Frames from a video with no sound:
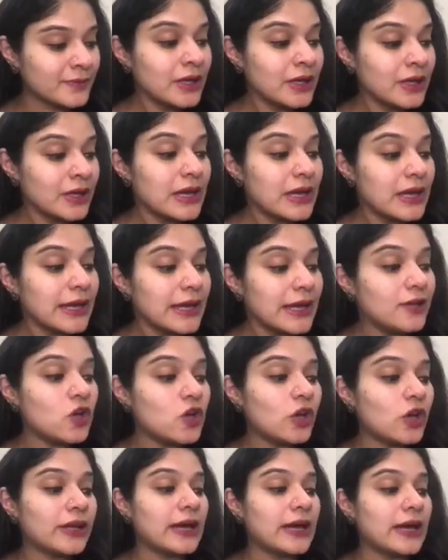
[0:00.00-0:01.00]

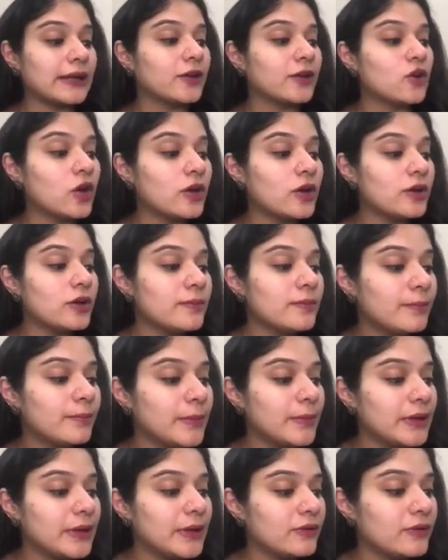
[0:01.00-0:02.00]
Inorganic or
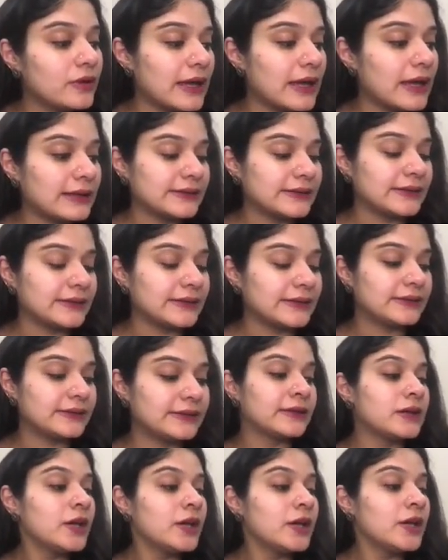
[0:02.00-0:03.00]
mineral acids.
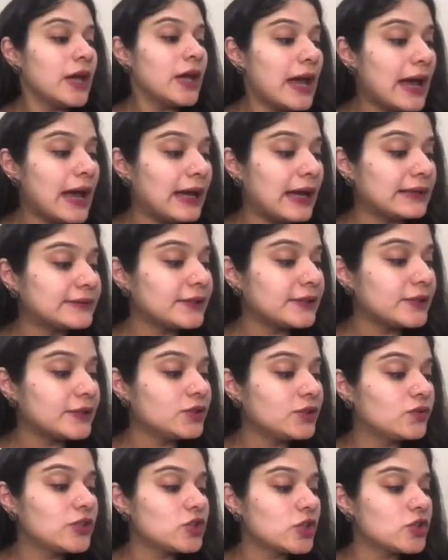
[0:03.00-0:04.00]
Acids which
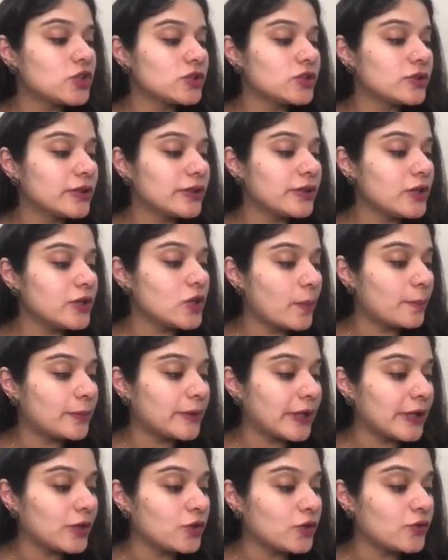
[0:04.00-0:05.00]
are generally
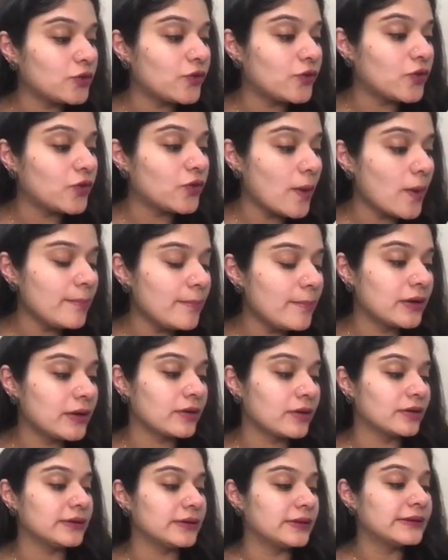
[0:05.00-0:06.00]
obtained from minerals
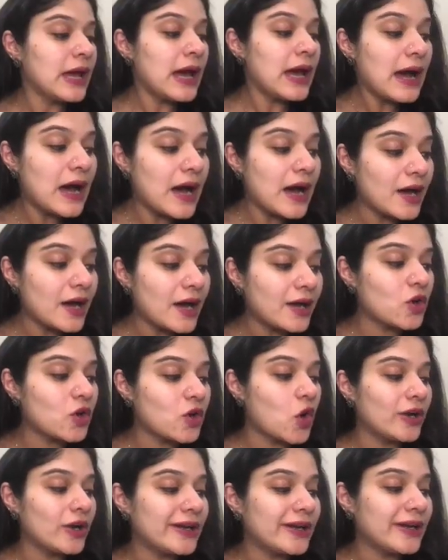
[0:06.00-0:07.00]
are called
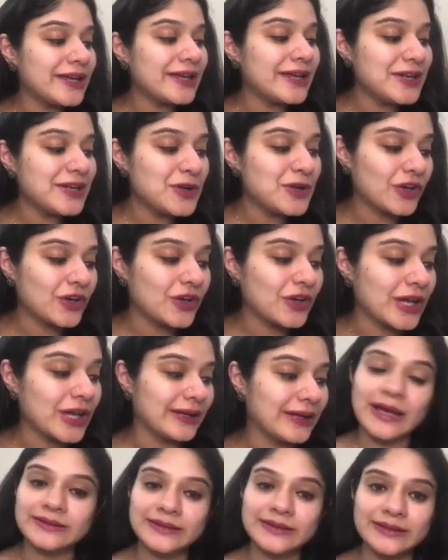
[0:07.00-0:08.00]
inorganic
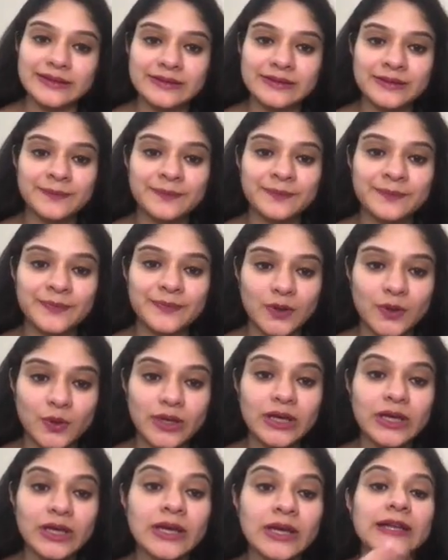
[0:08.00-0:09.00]
acids. Okay,
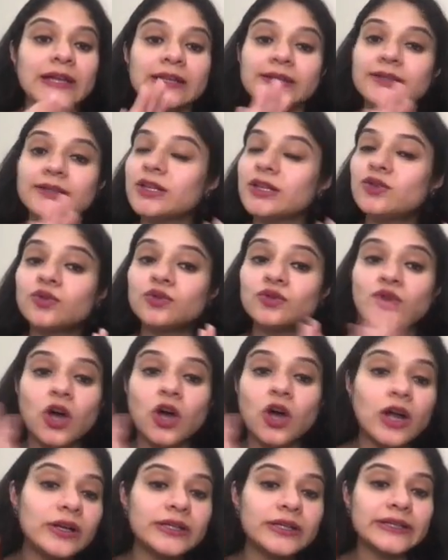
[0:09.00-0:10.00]
they do
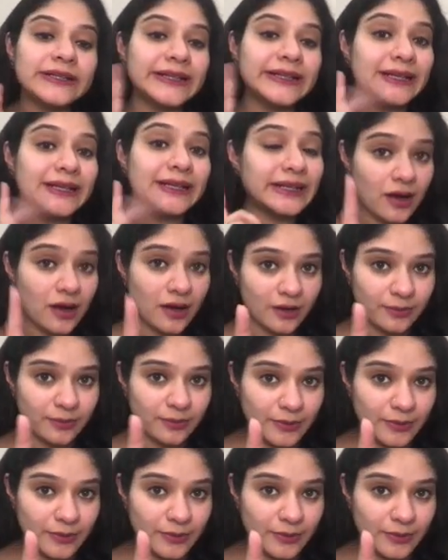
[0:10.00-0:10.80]
not contain carbon